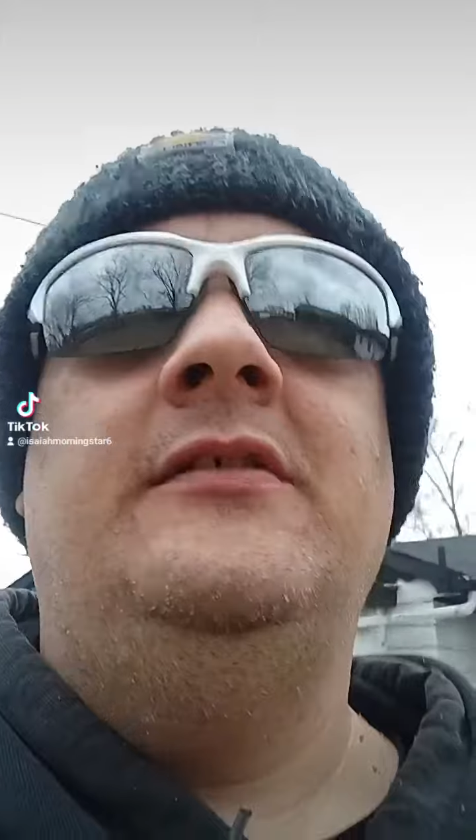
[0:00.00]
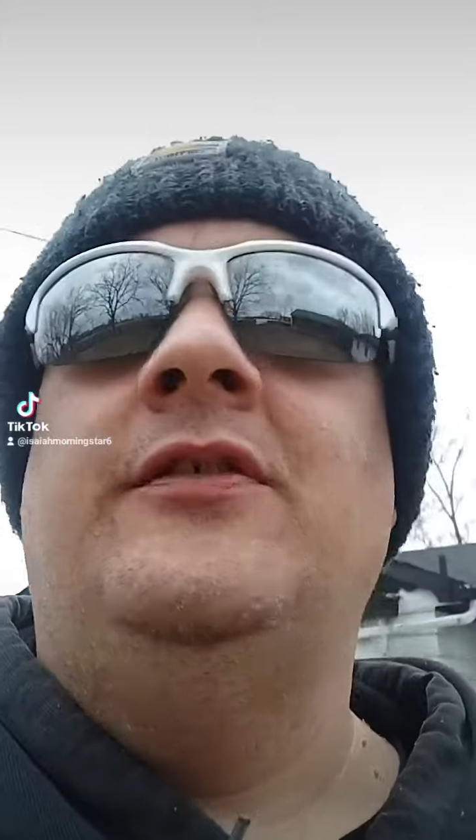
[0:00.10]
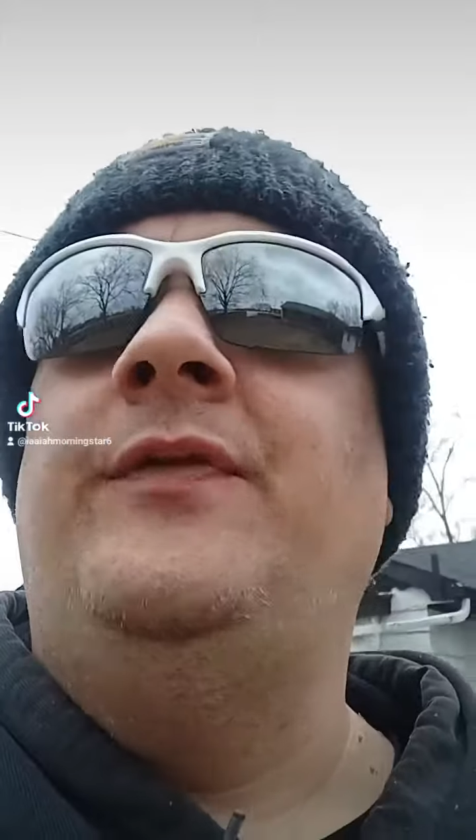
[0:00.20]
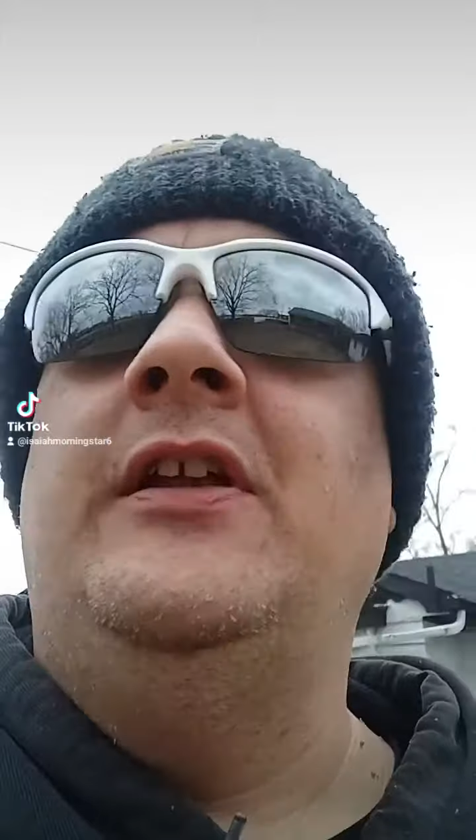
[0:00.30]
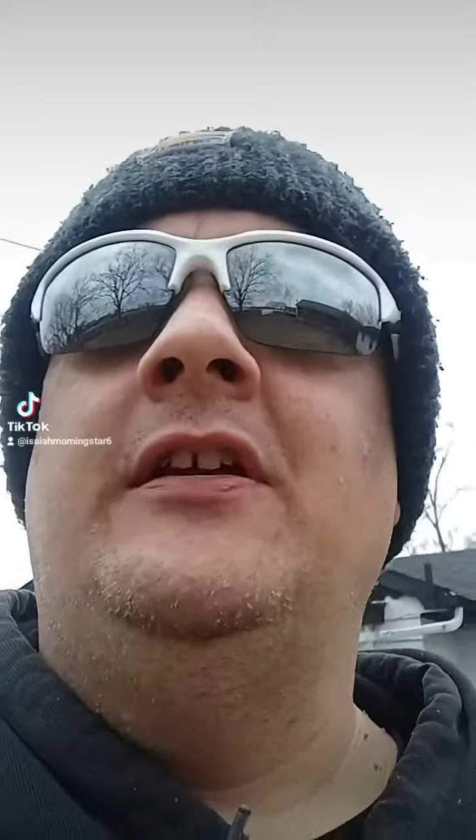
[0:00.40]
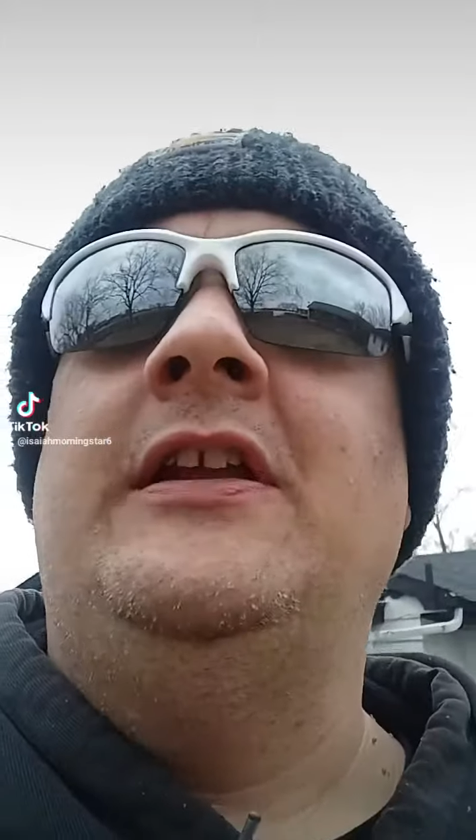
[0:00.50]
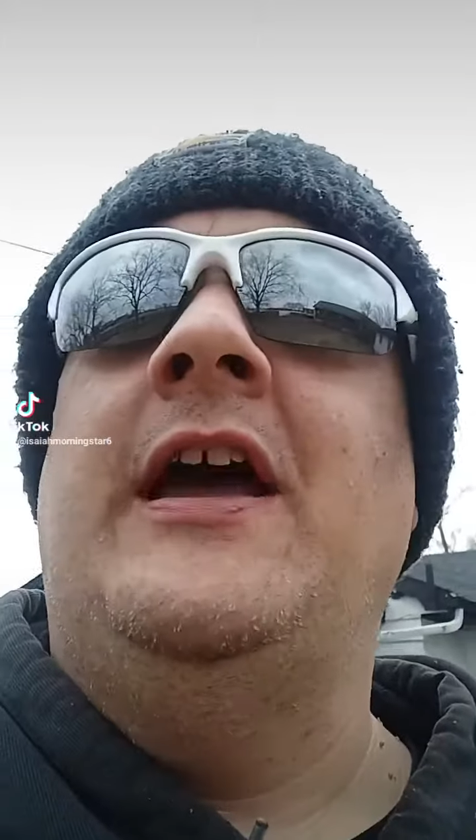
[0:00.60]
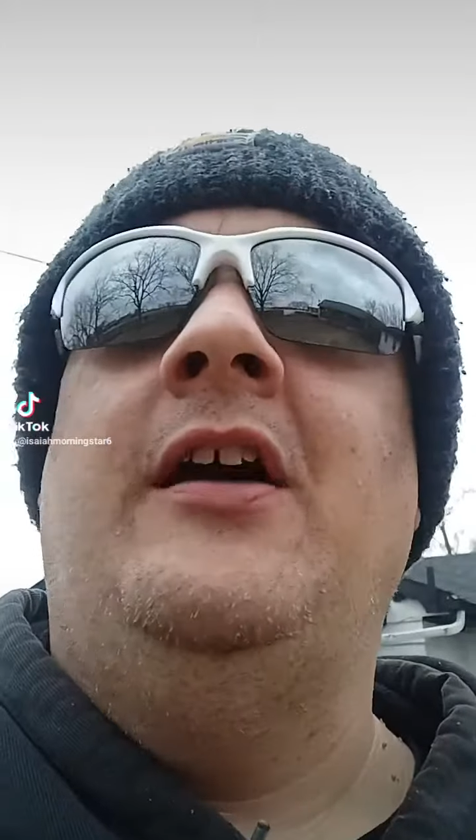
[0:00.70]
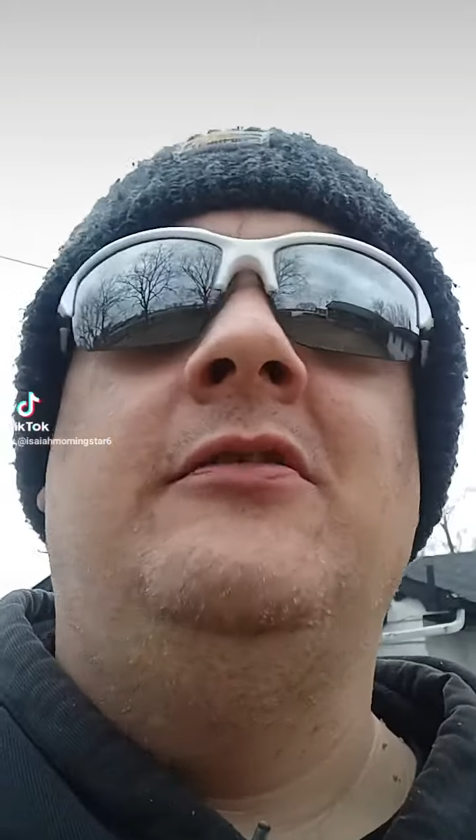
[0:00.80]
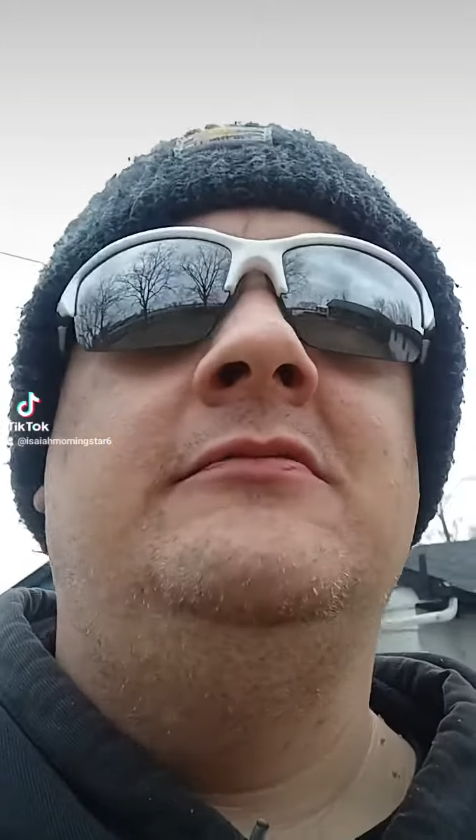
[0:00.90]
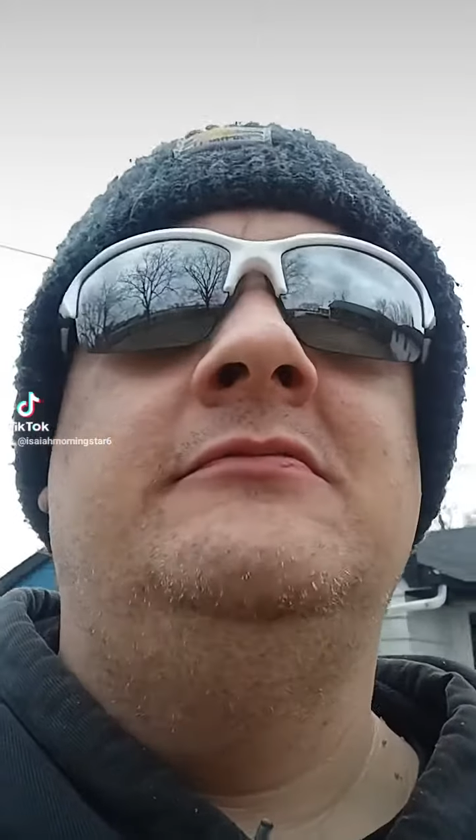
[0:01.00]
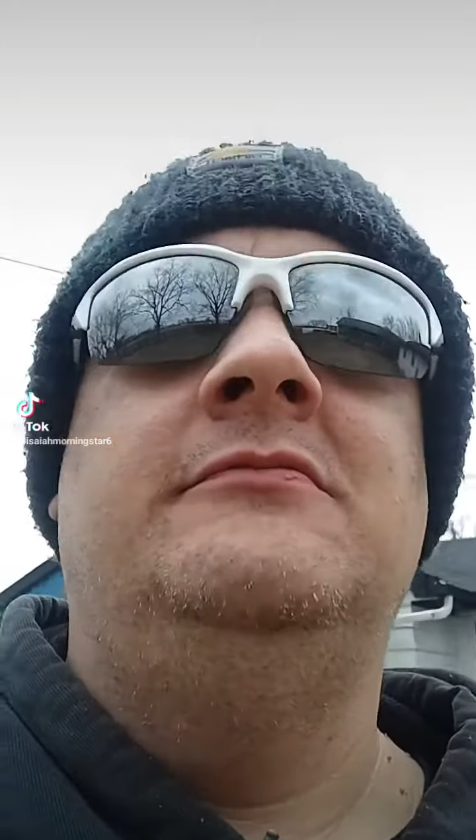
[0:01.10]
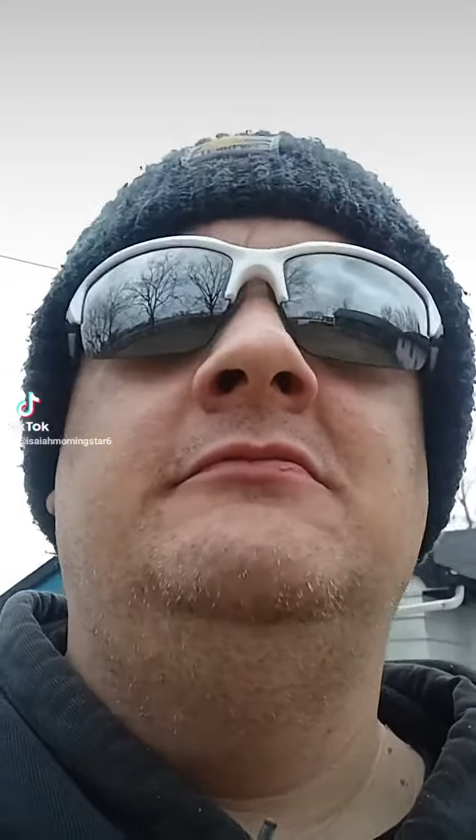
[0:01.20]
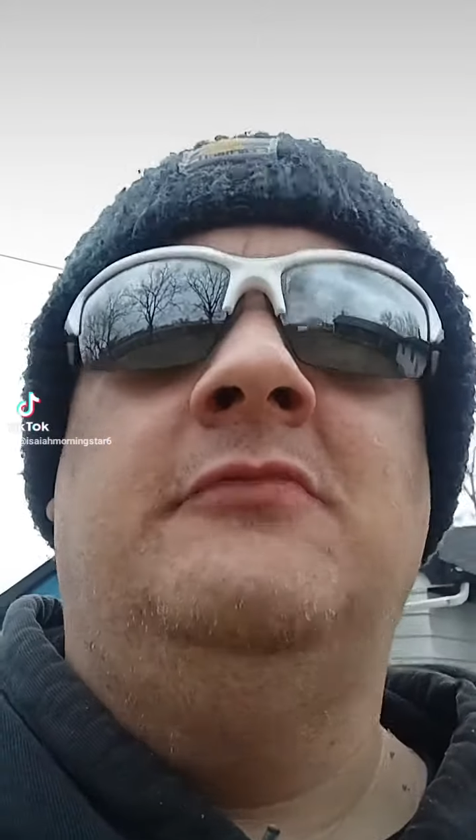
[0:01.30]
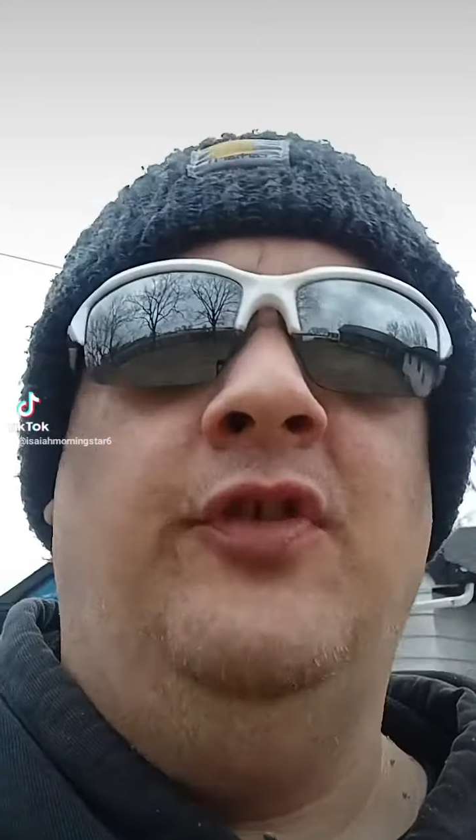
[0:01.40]
you're feeling
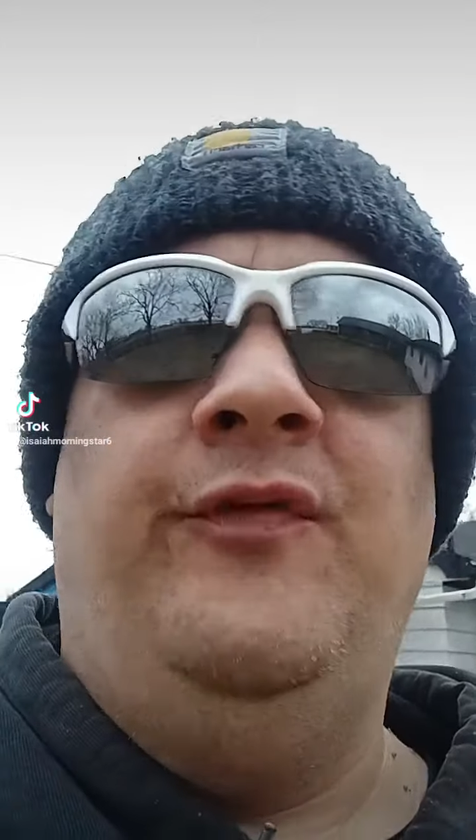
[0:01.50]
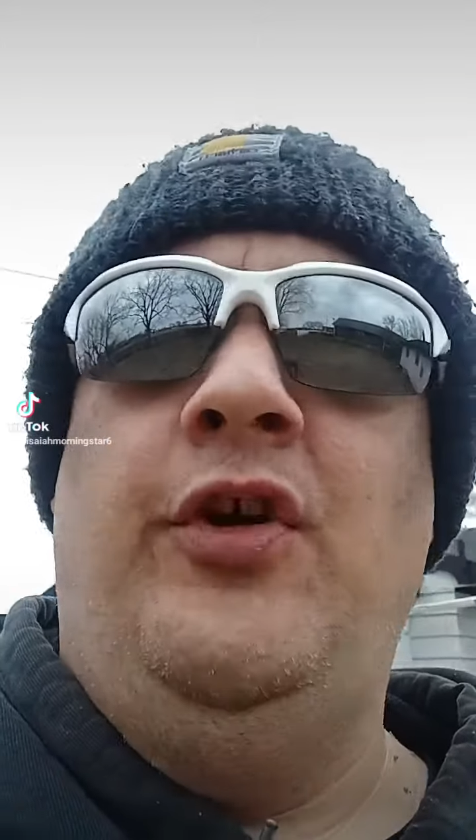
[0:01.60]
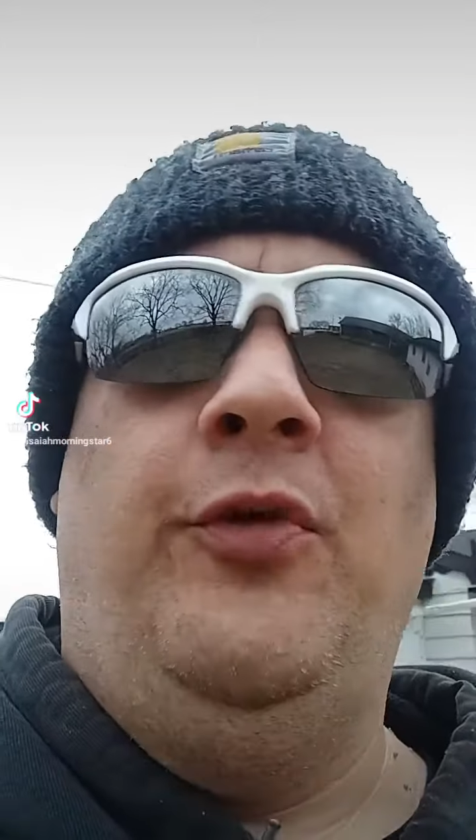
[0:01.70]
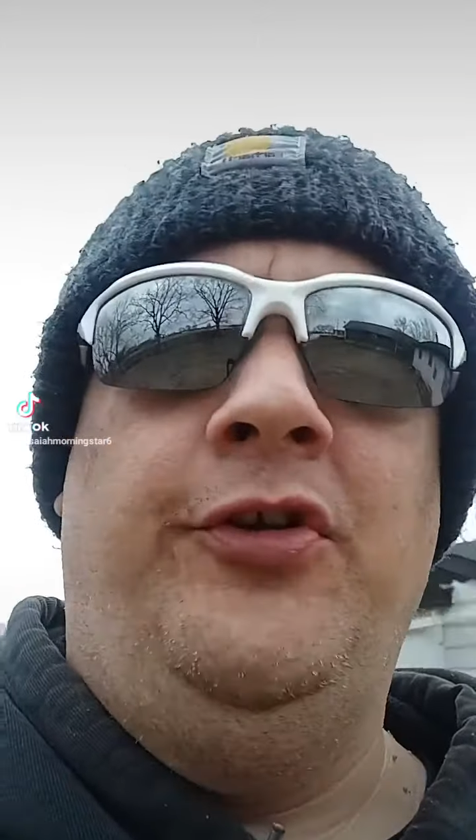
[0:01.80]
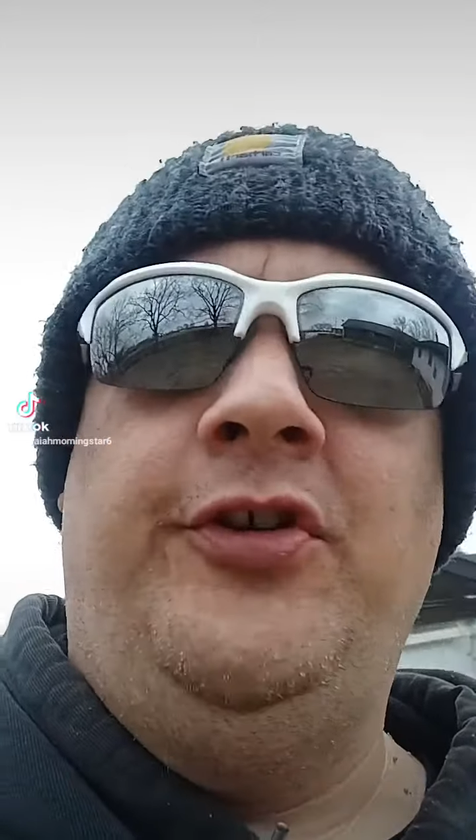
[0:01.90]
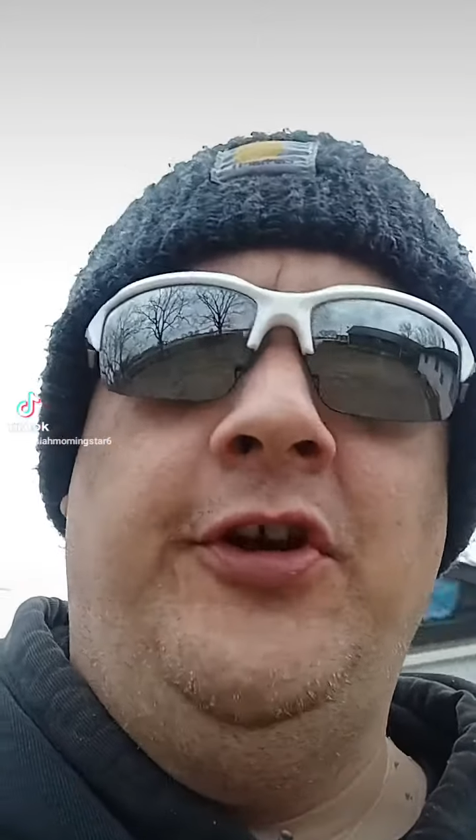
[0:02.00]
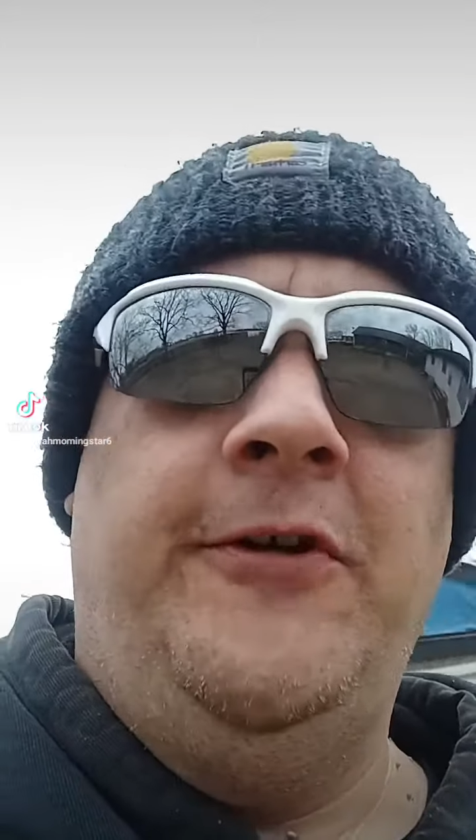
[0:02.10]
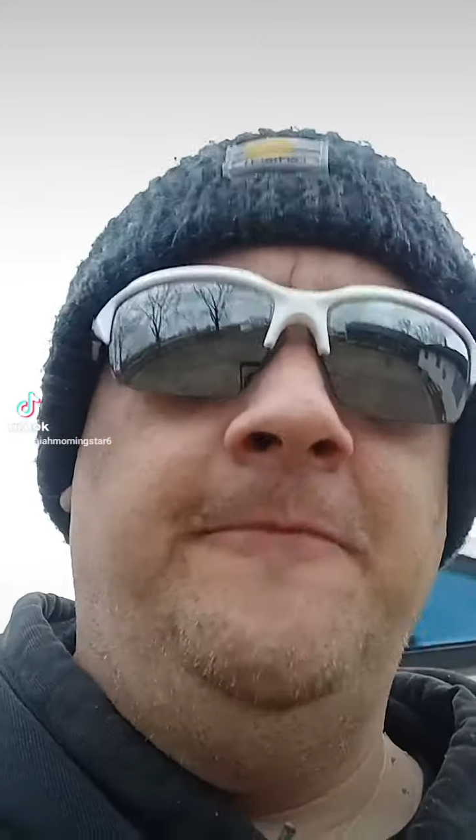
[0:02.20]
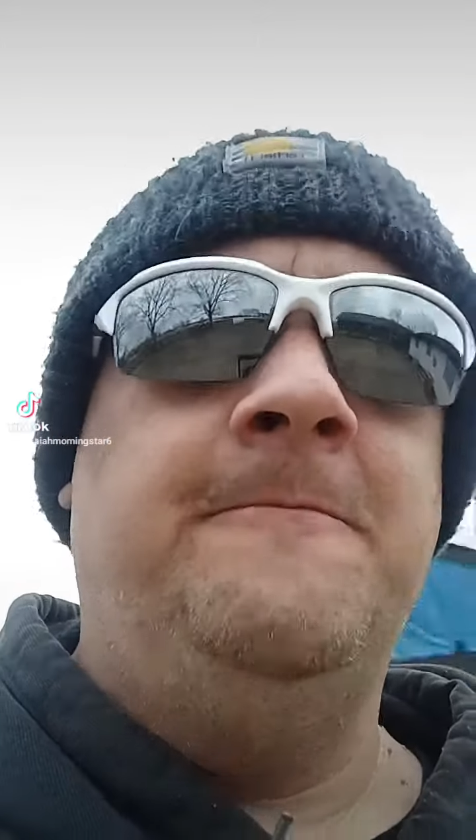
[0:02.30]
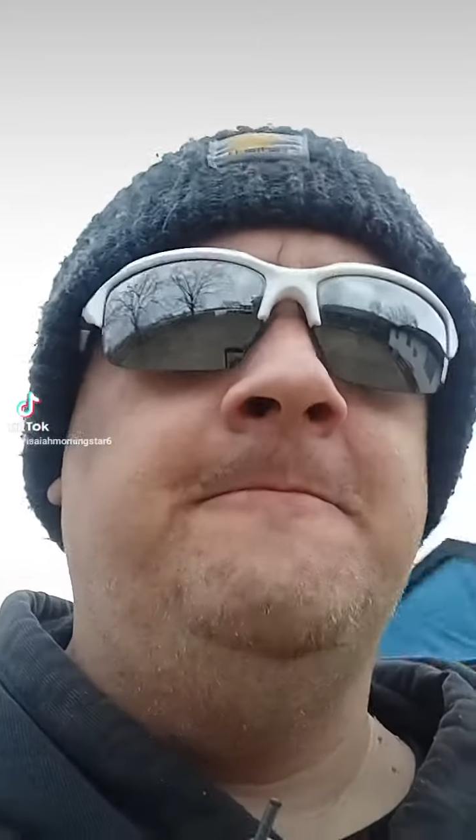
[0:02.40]
down, you've nowhere to turn,